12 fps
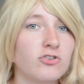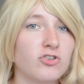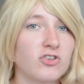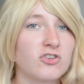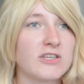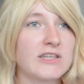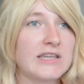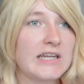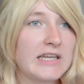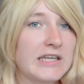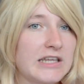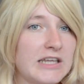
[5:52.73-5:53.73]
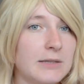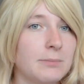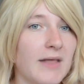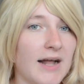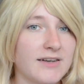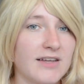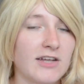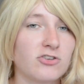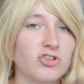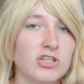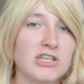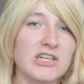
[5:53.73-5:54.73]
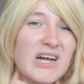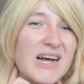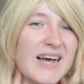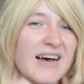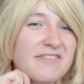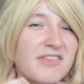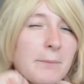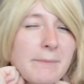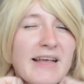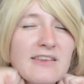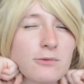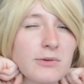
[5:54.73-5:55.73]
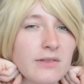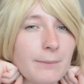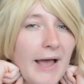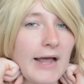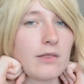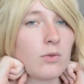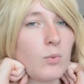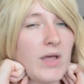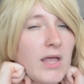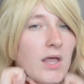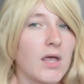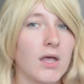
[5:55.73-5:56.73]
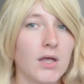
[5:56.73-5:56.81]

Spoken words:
just so that they can keep that tension and not have to mess with the back of the wig.